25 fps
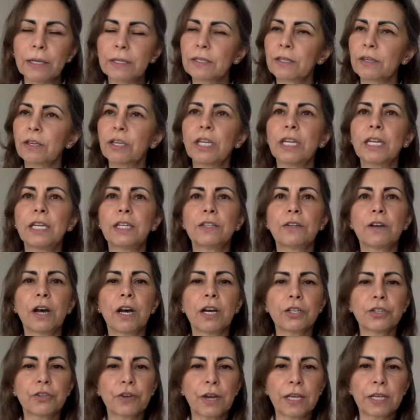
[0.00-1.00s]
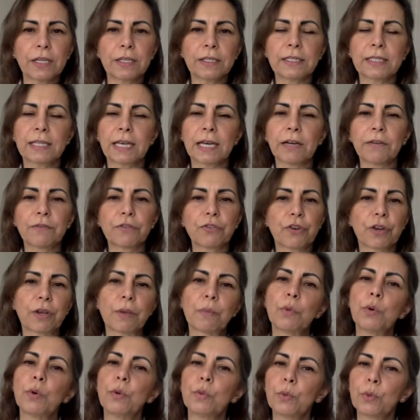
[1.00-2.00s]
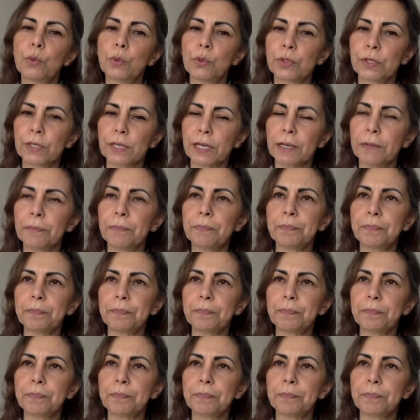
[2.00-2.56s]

so you need to hydrate yourself, drink more water.